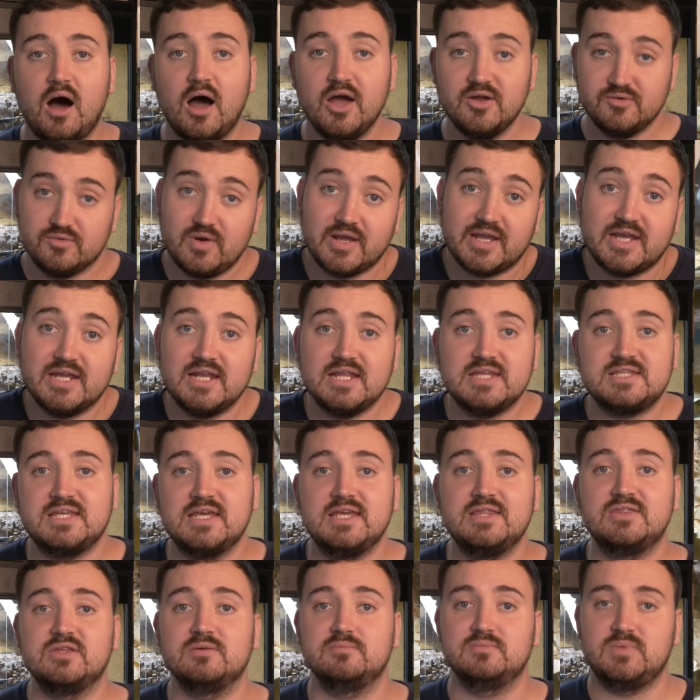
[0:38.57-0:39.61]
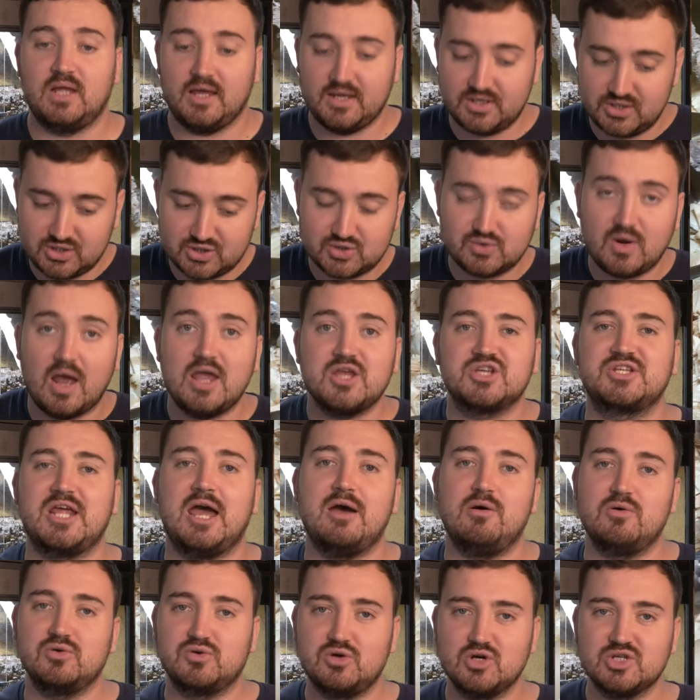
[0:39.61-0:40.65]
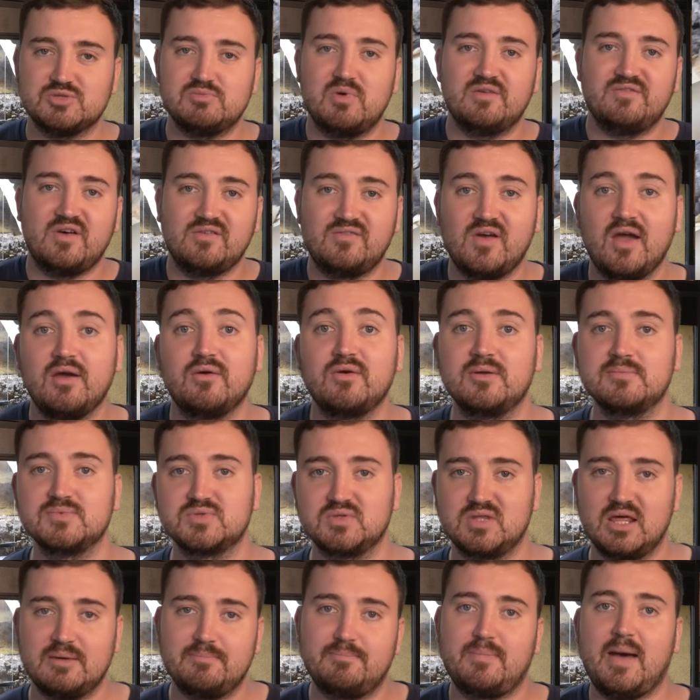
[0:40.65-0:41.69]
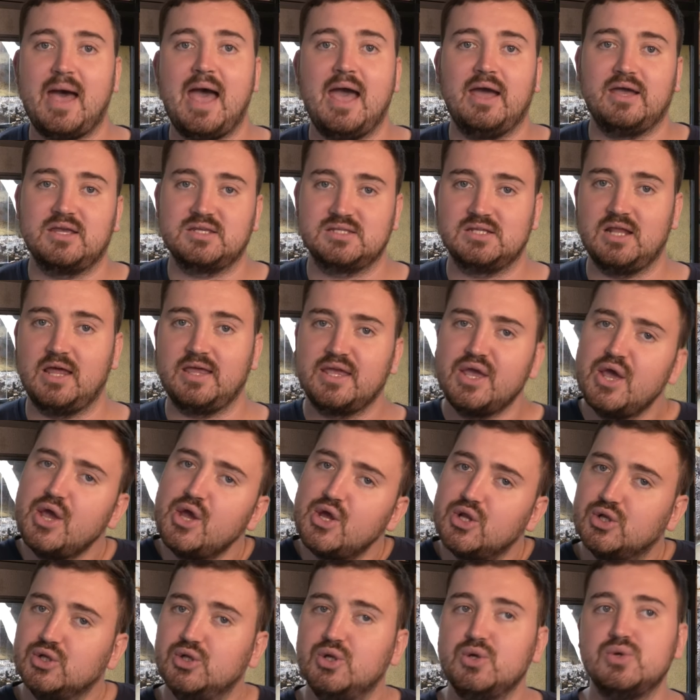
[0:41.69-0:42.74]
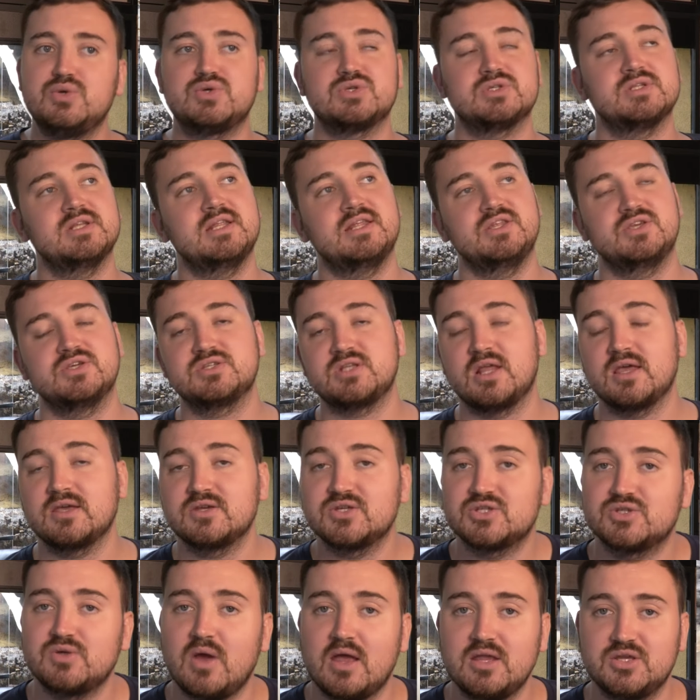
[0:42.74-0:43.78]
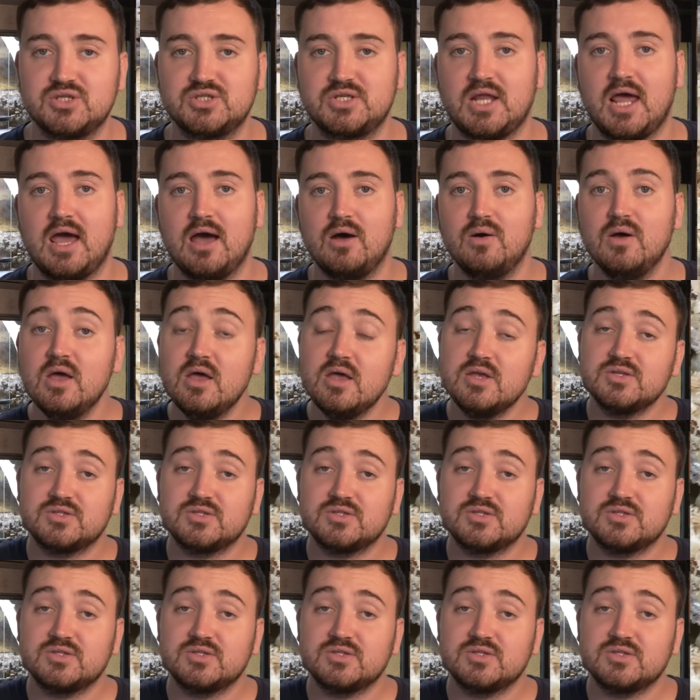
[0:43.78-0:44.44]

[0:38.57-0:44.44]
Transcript: I regularly see them like stretched out across my vivariums with their backs like loosely just like stretched out.